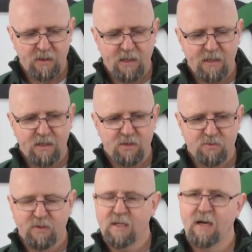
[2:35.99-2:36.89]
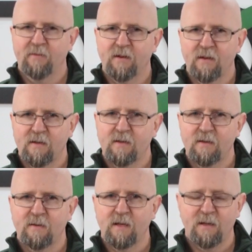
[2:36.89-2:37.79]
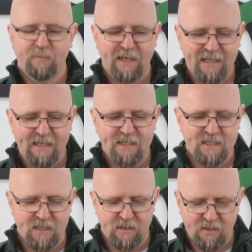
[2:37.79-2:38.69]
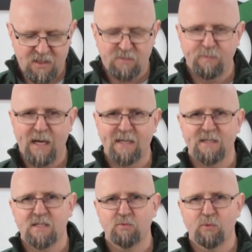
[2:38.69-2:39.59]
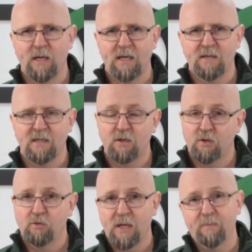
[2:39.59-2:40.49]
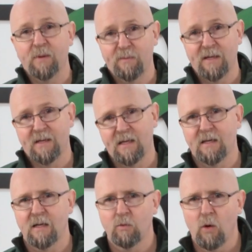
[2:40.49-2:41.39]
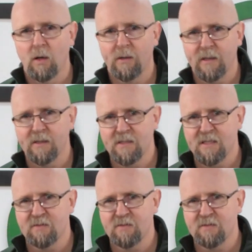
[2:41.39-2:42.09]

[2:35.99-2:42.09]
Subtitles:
you just want to have a pleasing, nice balanced weight, and you do that by maintaining the wall thickness as we